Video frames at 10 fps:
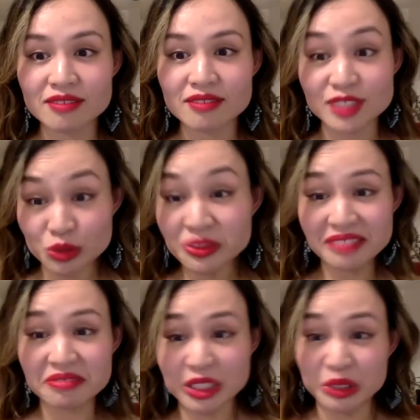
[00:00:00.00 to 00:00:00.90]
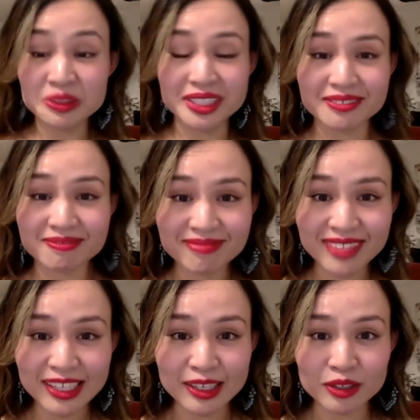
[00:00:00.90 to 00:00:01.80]
do it, just do it,
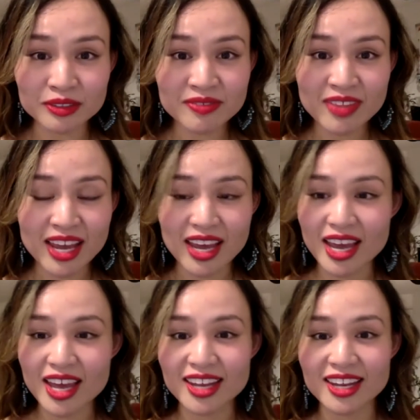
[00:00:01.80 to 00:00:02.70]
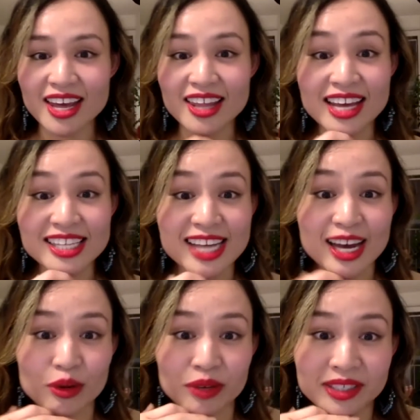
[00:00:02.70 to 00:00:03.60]
you know? And that's
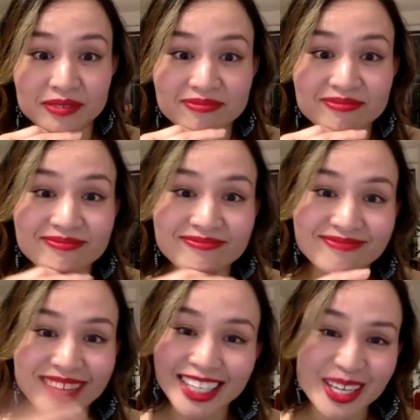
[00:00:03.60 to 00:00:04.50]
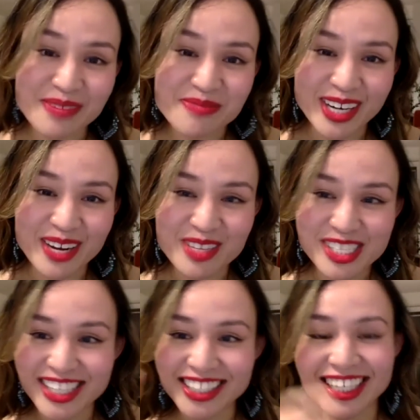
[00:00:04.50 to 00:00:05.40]
how it ended up on
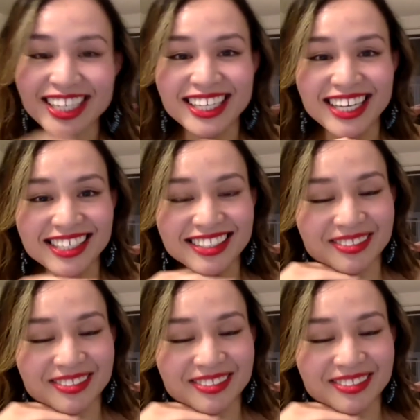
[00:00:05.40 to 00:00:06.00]
Amazon in the end.